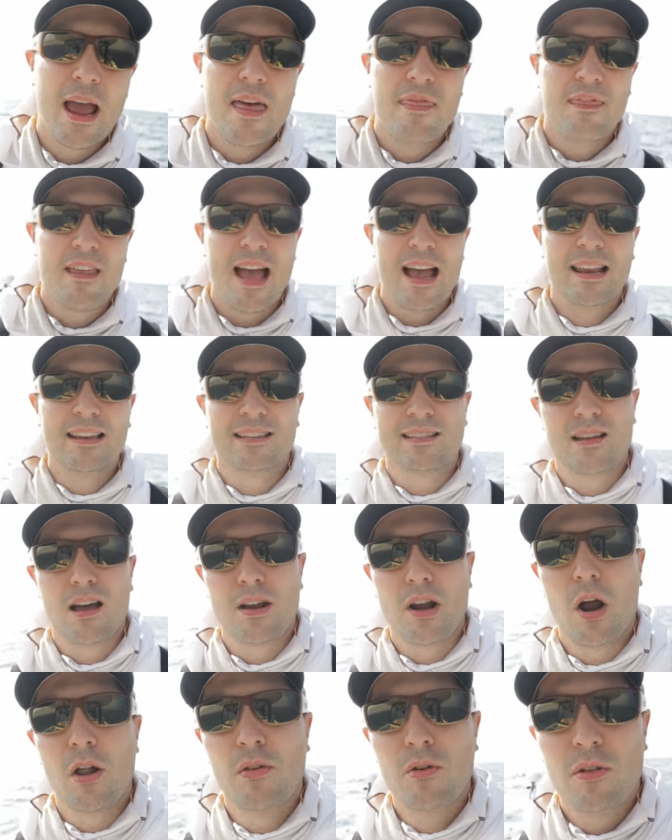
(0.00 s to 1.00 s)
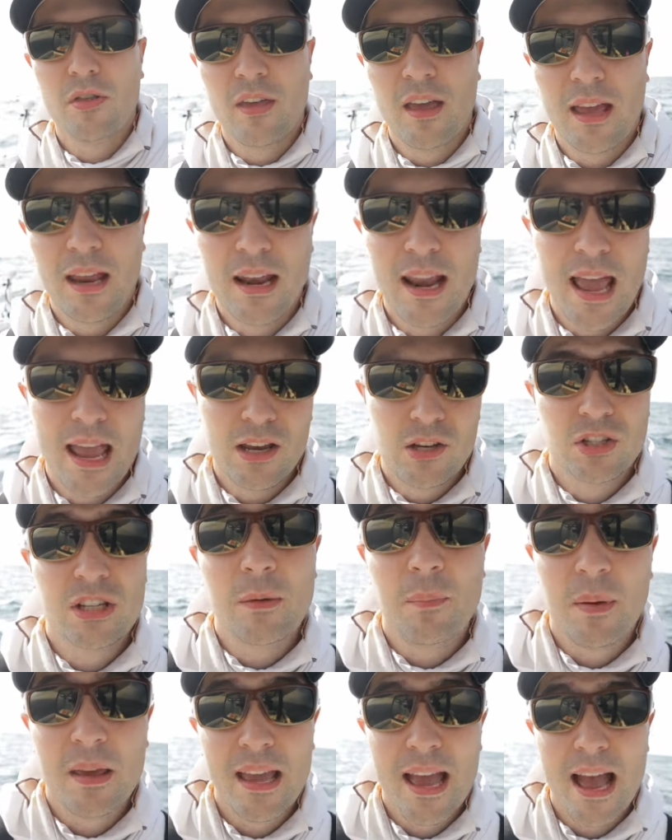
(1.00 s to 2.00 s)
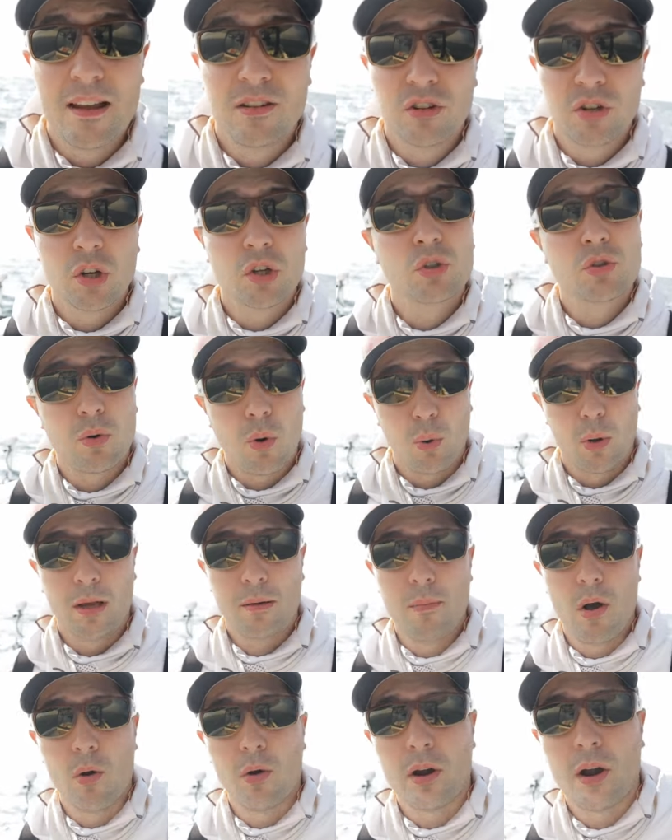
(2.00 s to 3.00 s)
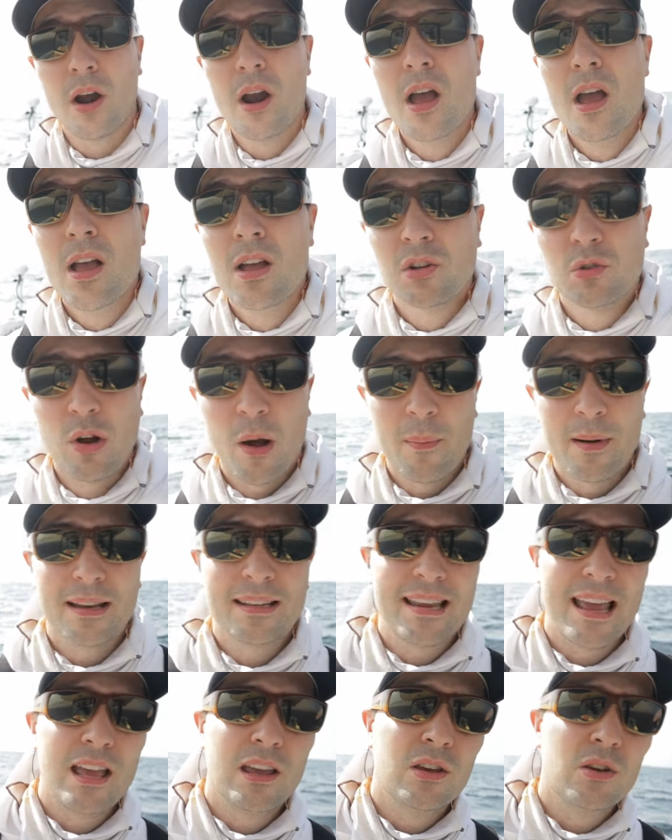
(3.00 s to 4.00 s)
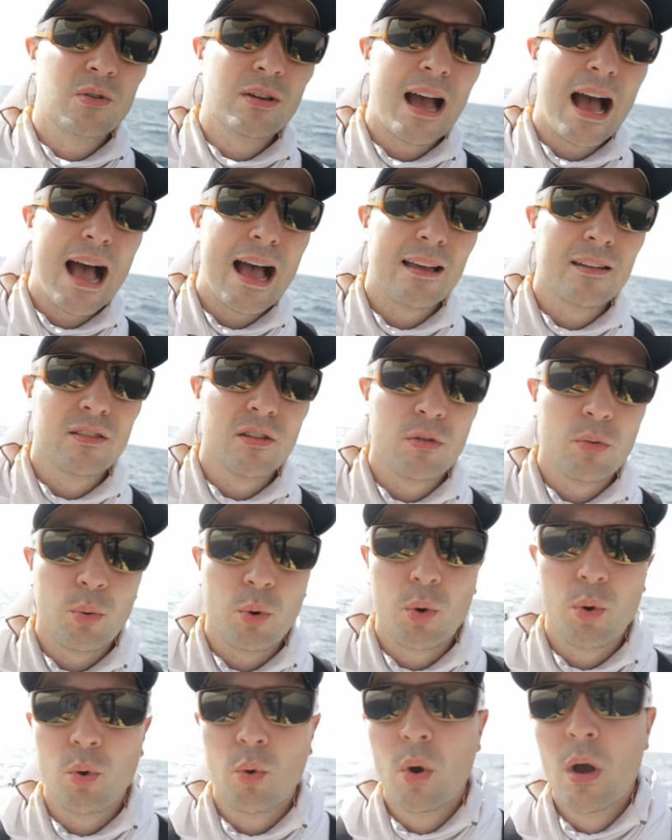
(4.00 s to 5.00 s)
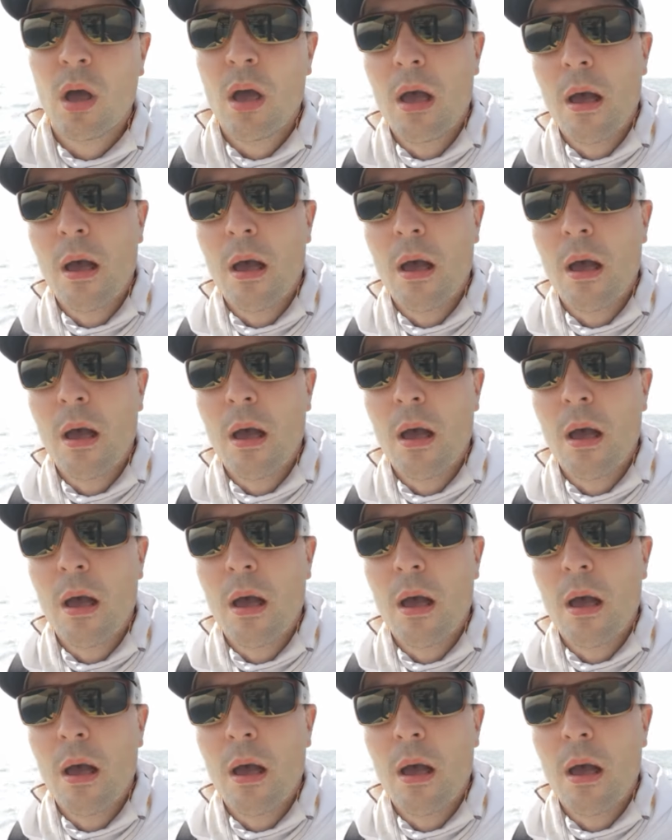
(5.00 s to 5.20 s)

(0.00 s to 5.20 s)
and that is none other than a GPS trolling motor. So I'm gonna take you guys through